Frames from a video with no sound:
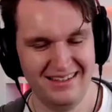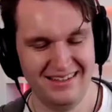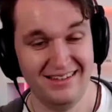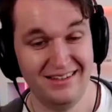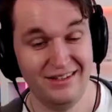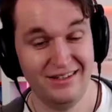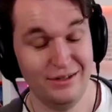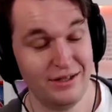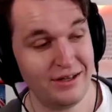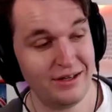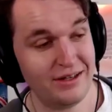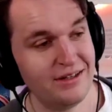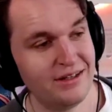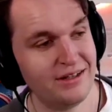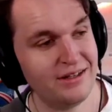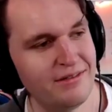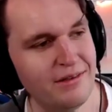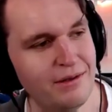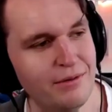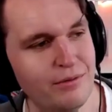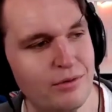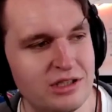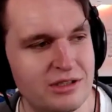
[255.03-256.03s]
You de- you
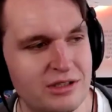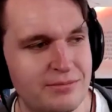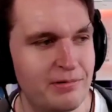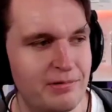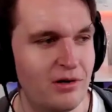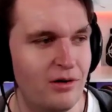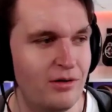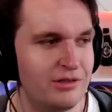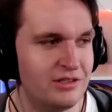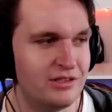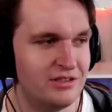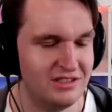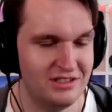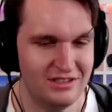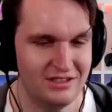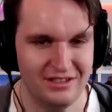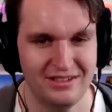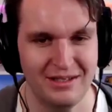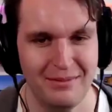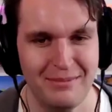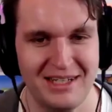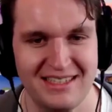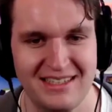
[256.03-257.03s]
definitely want sprawl to, to
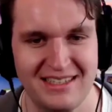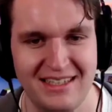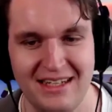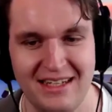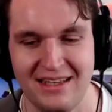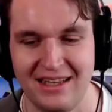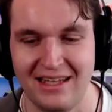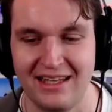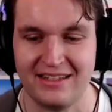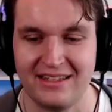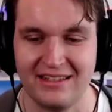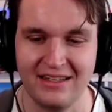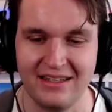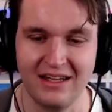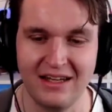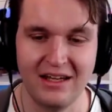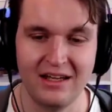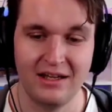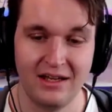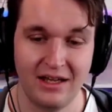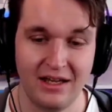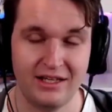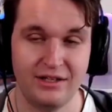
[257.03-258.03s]
some extent, like,
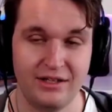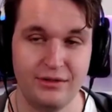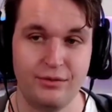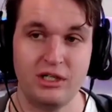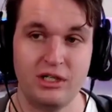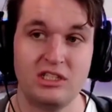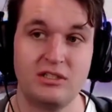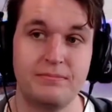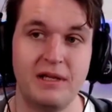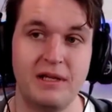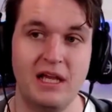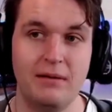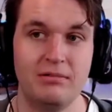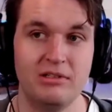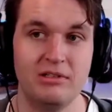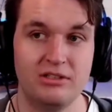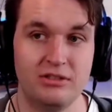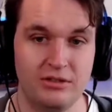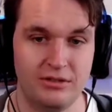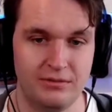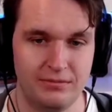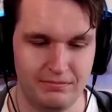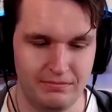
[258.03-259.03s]
and you want to be able
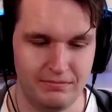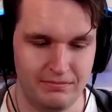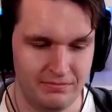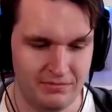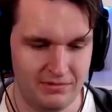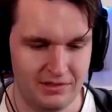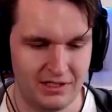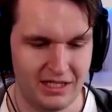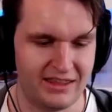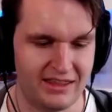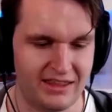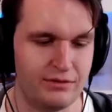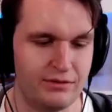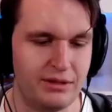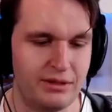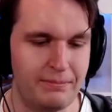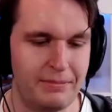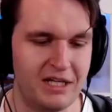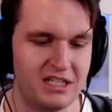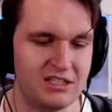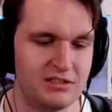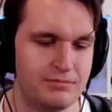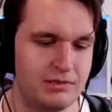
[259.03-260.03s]
to. I think the
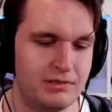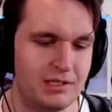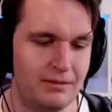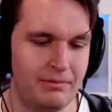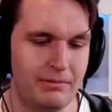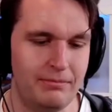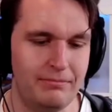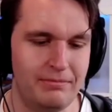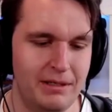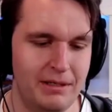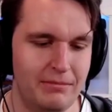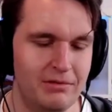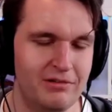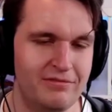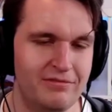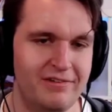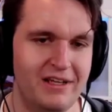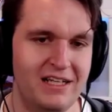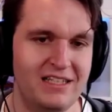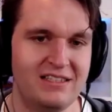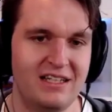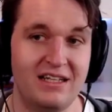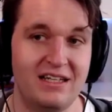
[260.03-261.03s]
biggest problem people are
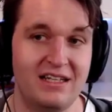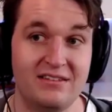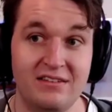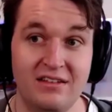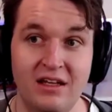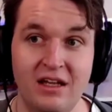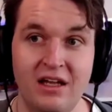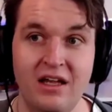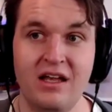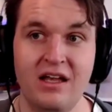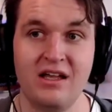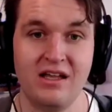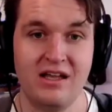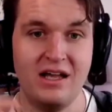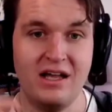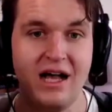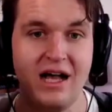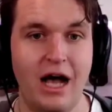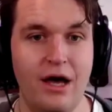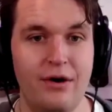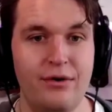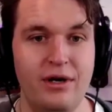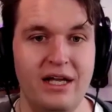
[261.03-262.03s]
facing is
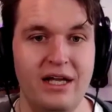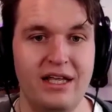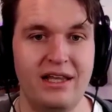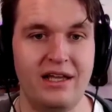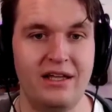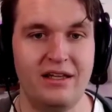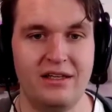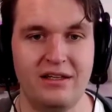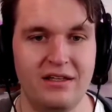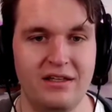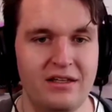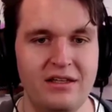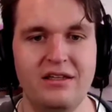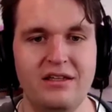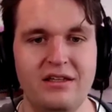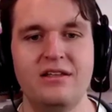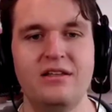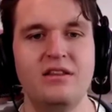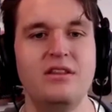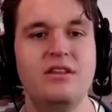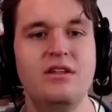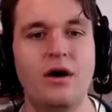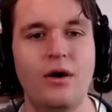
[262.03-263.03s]
how do I like
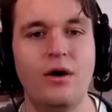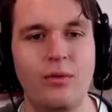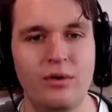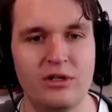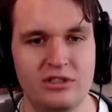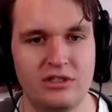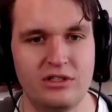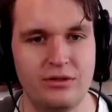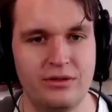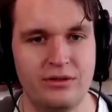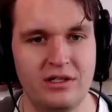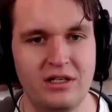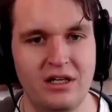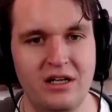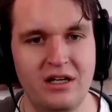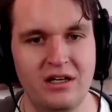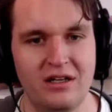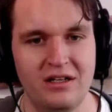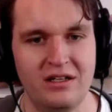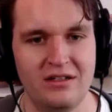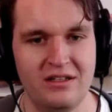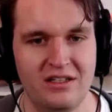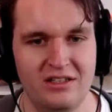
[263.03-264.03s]
know what's going
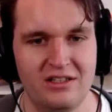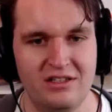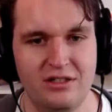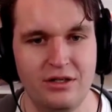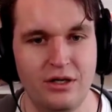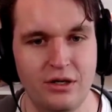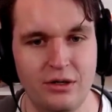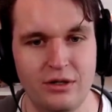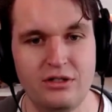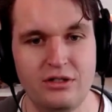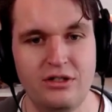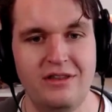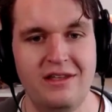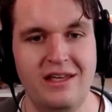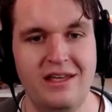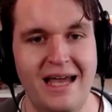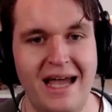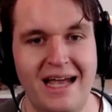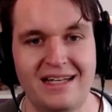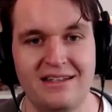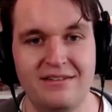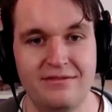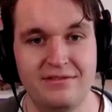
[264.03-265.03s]
on? Because you go into the
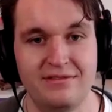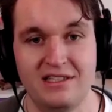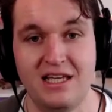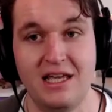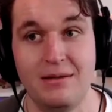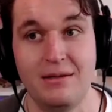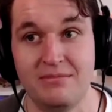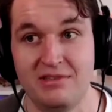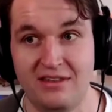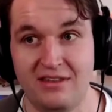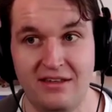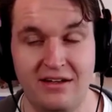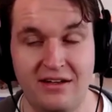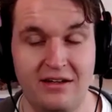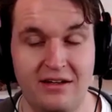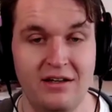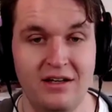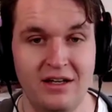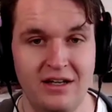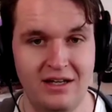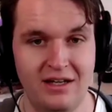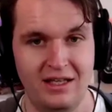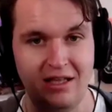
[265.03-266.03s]
active teams thing,
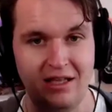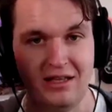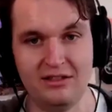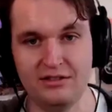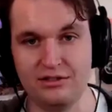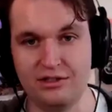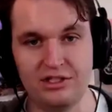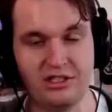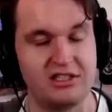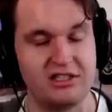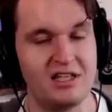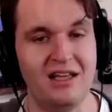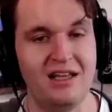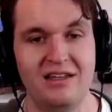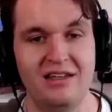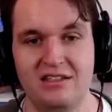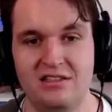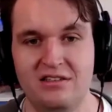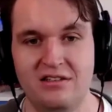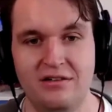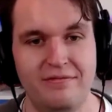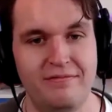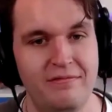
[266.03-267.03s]
and there's just a
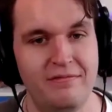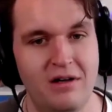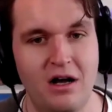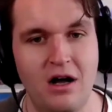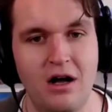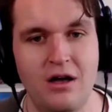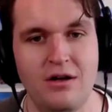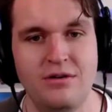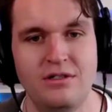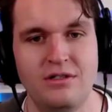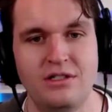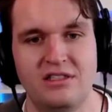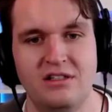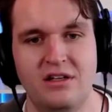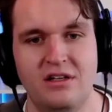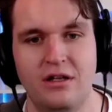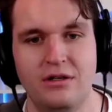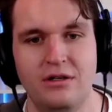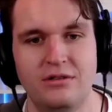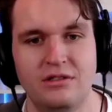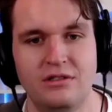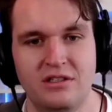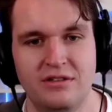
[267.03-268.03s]
list of hundreds and
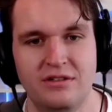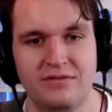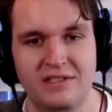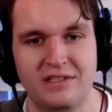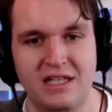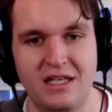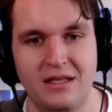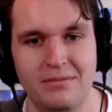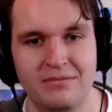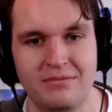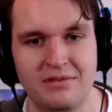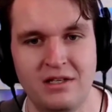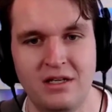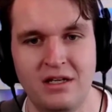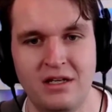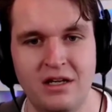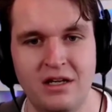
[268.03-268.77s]
hundreds of teams.